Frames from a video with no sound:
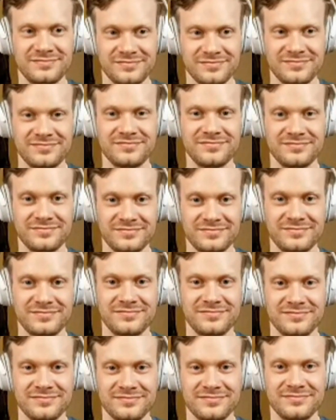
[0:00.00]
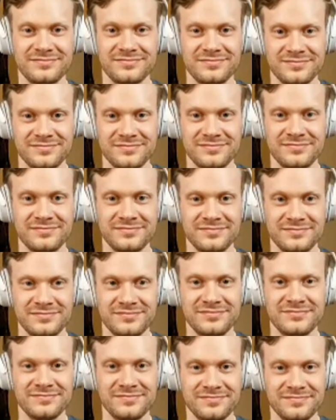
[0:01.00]

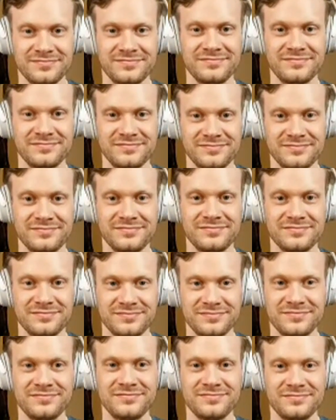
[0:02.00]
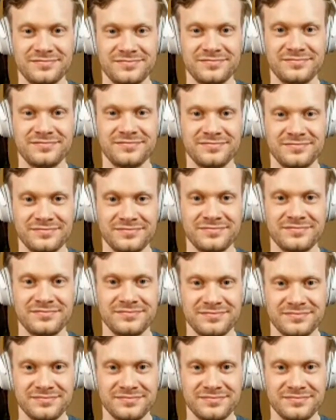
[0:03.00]
The person shown says nothing.